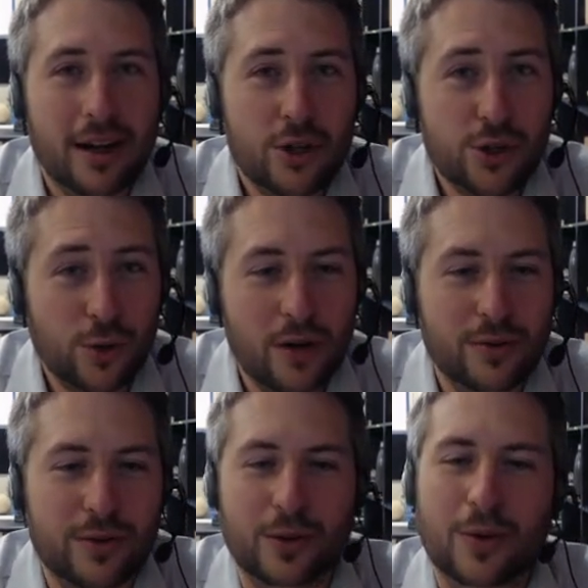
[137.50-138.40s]
short
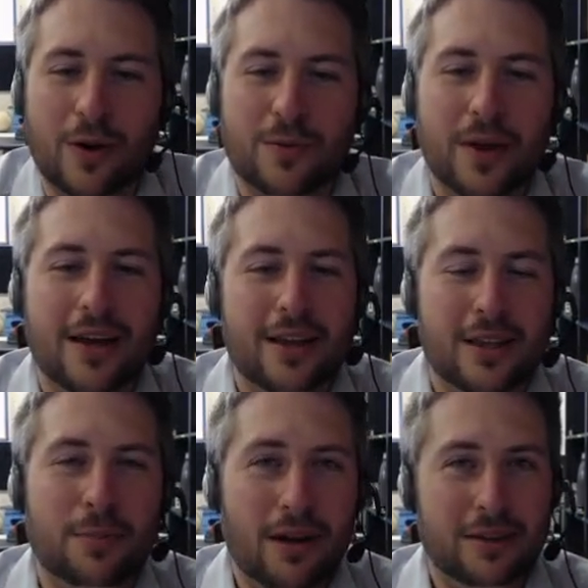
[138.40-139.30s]
overview of
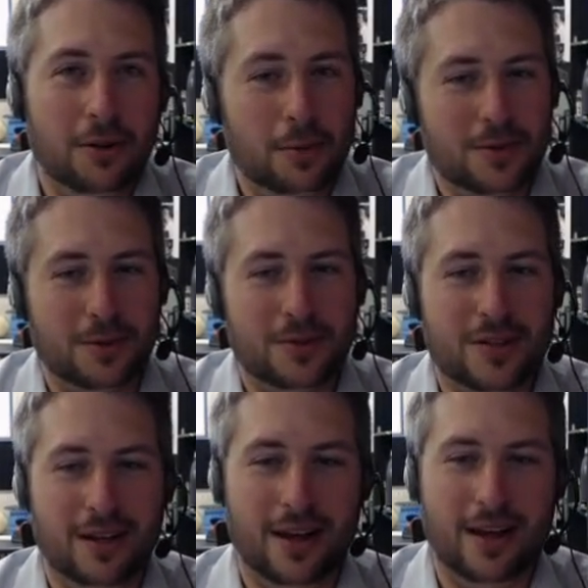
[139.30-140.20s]
the Python open source
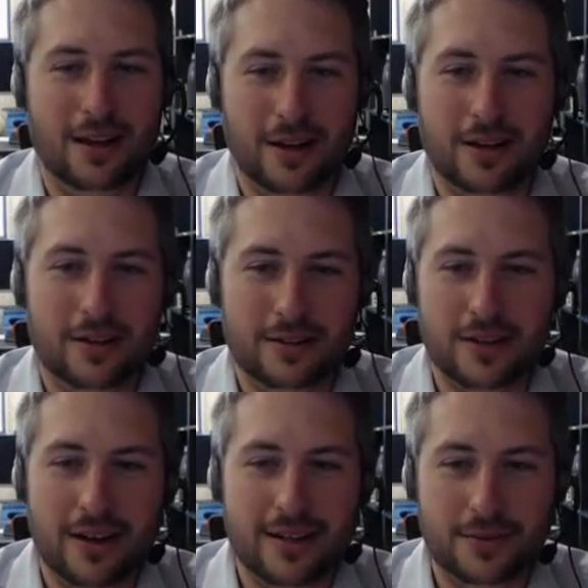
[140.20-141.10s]

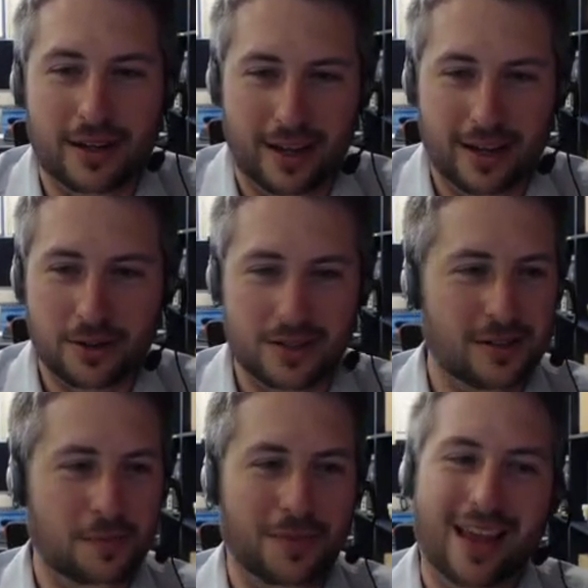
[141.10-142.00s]
scientific
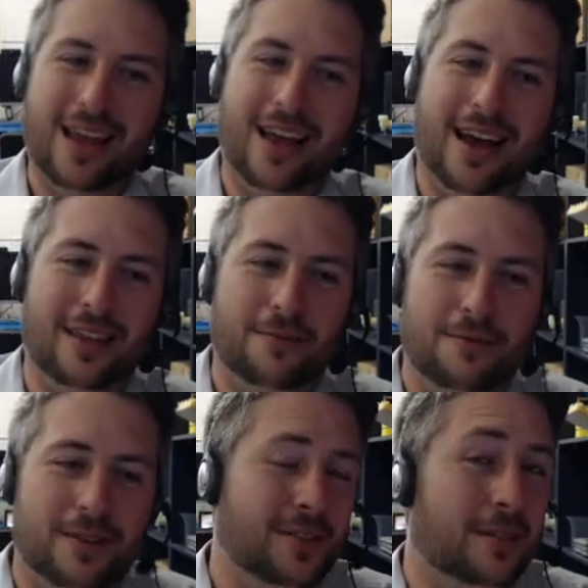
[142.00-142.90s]
ecosystem and
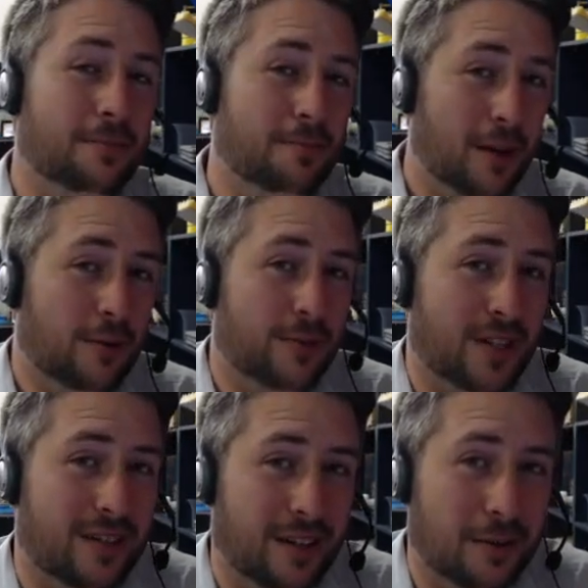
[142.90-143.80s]
the medical
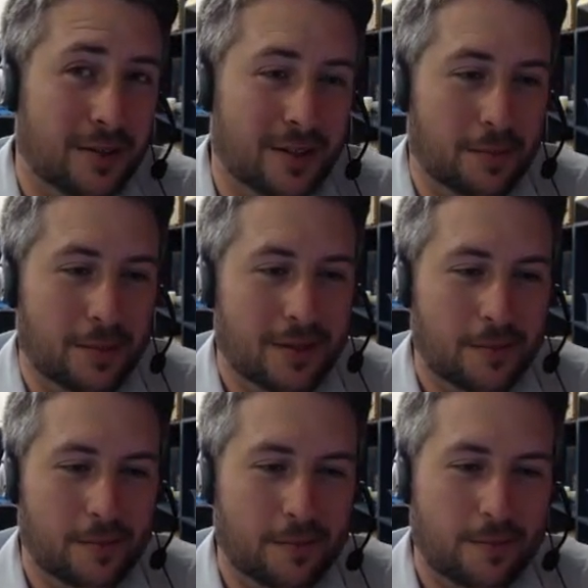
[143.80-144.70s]
physics ecosystems.
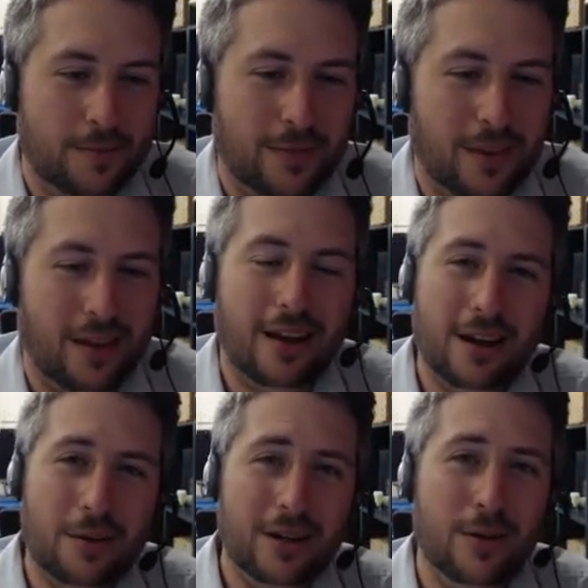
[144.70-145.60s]
And
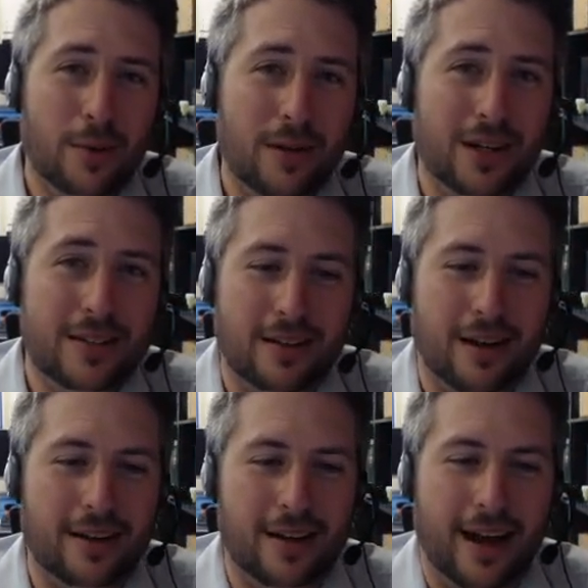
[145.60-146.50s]
I want to give you a bit of an
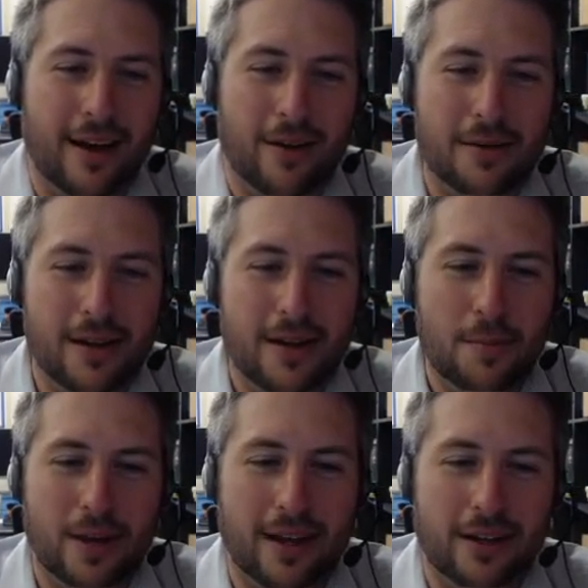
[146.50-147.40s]
insight into how I
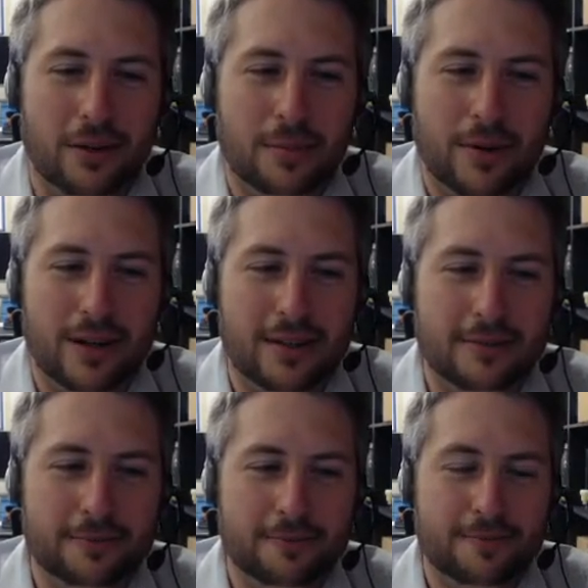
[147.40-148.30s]
began learning Python.
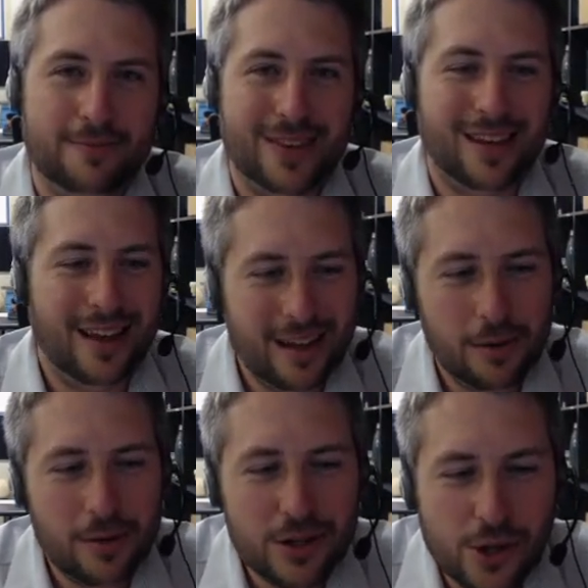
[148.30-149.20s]
And then I
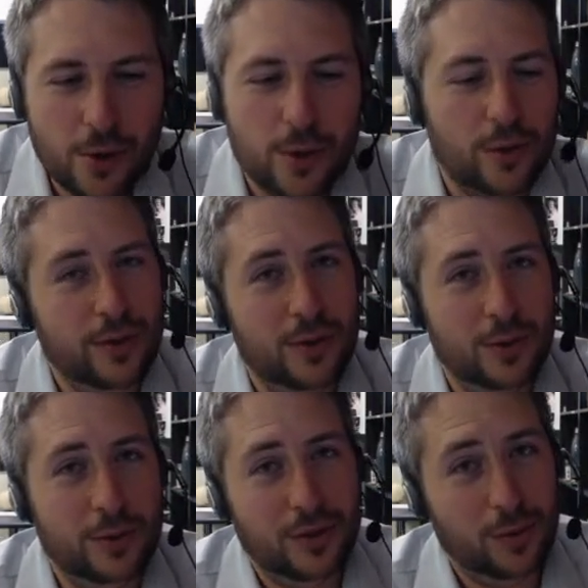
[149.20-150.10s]
want to show you a few
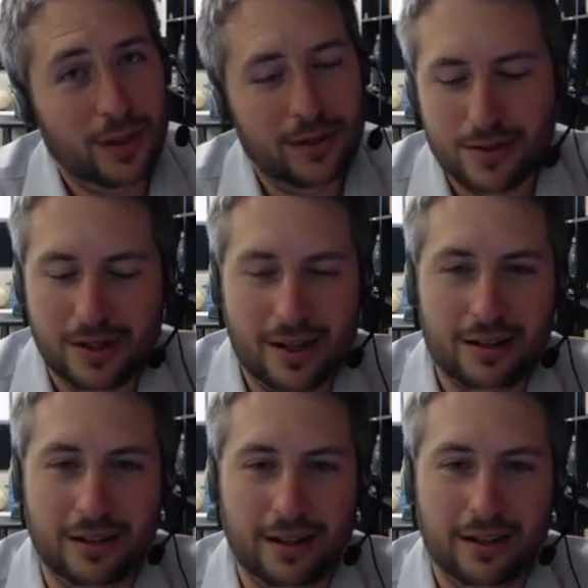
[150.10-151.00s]
tools that we use in our
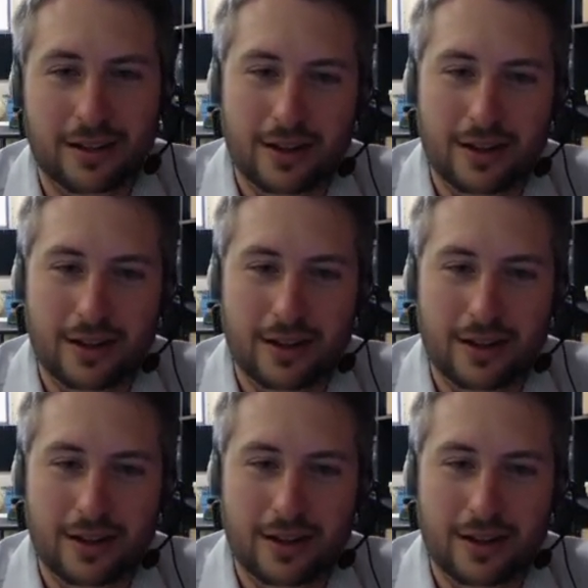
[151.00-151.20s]
clinic